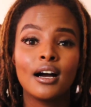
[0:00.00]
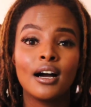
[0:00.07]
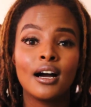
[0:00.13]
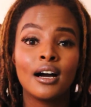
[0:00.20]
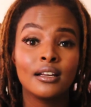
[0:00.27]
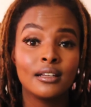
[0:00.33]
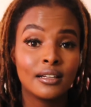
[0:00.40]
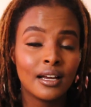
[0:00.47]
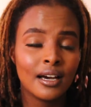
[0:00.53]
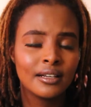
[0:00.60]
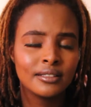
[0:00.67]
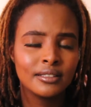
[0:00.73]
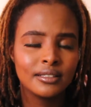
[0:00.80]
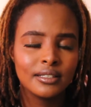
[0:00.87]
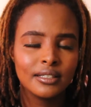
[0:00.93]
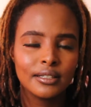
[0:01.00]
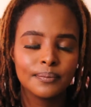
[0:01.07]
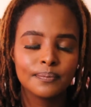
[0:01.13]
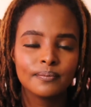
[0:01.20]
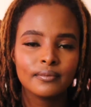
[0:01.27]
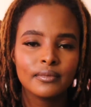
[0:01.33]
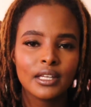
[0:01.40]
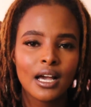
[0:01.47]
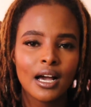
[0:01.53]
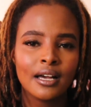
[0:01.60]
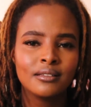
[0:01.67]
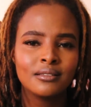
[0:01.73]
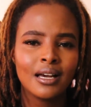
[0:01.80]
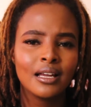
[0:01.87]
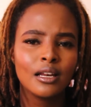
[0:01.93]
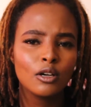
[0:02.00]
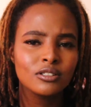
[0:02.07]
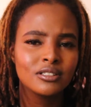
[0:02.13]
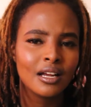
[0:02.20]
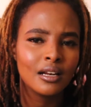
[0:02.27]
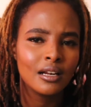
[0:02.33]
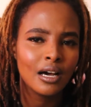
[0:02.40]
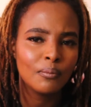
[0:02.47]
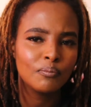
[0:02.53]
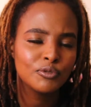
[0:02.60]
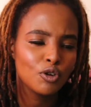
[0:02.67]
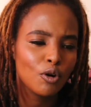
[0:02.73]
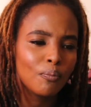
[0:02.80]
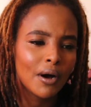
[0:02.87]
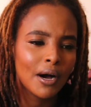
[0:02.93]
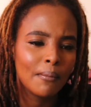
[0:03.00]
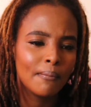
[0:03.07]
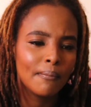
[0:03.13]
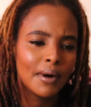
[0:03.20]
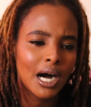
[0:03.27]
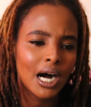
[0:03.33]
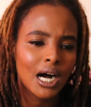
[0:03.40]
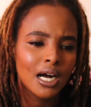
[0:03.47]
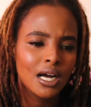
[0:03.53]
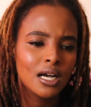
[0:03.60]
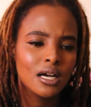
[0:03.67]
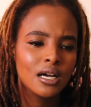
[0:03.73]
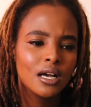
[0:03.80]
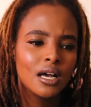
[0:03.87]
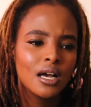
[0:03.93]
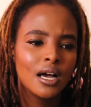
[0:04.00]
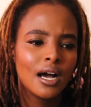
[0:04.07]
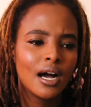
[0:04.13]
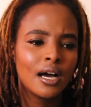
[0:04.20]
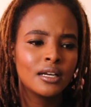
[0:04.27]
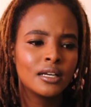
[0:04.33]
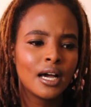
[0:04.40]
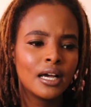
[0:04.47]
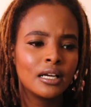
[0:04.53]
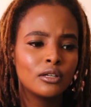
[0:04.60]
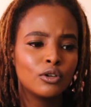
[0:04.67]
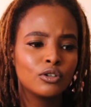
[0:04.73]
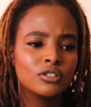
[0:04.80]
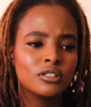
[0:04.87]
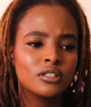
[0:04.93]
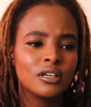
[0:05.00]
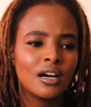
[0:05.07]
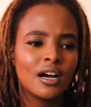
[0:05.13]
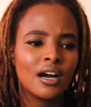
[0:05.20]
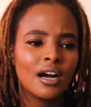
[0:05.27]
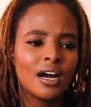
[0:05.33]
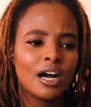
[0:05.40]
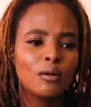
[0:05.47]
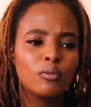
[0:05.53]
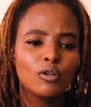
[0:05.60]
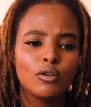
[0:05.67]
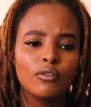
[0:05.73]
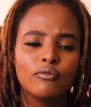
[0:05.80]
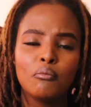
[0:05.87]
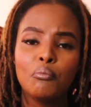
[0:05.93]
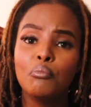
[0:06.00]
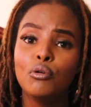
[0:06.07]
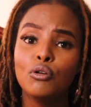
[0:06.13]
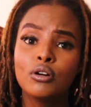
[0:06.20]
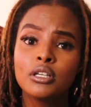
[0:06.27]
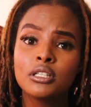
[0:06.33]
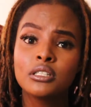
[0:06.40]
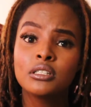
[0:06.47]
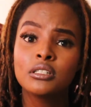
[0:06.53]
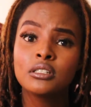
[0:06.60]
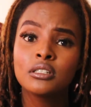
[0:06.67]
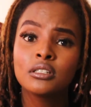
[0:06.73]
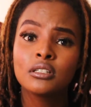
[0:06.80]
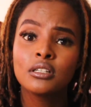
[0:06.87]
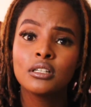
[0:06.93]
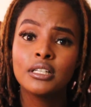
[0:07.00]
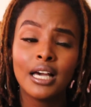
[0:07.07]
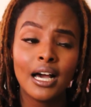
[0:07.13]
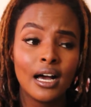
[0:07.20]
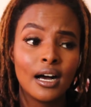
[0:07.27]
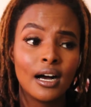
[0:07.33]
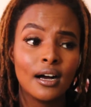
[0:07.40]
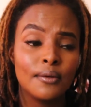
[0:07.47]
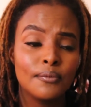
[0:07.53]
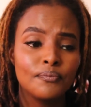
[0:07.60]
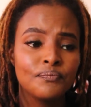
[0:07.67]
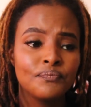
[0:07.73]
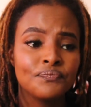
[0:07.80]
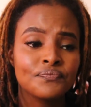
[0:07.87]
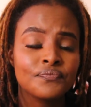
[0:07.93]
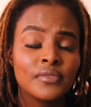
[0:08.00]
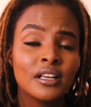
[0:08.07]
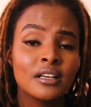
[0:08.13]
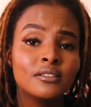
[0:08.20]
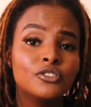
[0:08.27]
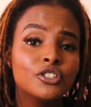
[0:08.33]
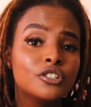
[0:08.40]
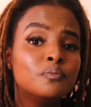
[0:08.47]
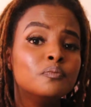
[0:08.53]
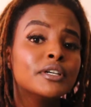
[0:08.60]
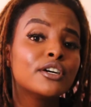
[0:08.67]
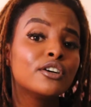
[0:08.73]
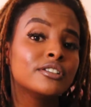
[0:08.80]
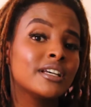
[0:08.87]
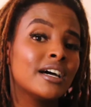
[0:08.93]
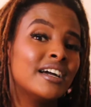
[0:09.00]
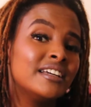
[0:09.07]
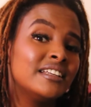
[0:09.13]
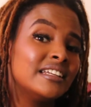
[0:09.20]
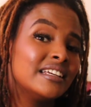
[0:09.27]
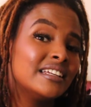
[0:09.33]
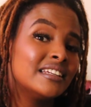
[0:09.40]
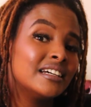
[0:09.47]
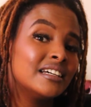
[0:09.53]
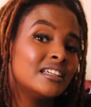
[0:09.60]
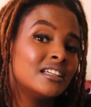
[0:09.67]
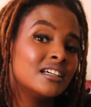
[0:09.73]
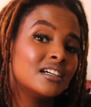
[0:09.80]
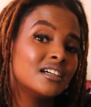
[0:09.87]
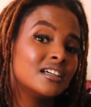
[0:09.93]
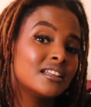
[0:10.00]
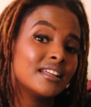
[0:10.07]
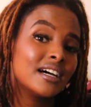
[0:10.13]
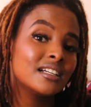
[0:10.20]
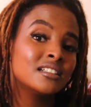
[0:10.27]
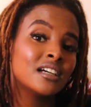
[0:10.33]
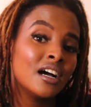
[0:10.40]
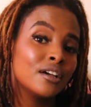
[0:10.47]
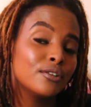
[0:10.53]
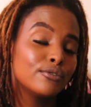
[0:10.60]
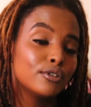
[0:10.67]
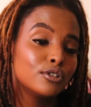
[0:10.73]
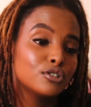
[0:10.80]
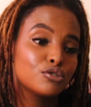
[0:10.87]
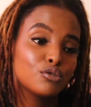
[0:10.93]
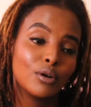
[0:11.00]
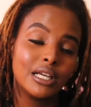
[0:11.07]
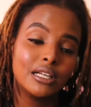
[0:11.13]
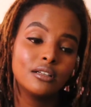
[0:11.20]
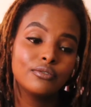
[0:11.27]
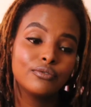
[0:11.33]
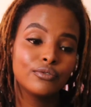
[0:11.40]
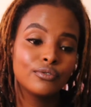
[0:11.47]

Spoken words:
I lost a laptop, a bag, and I lost a couple of books. Yeah, just because I needed that iPhone 12.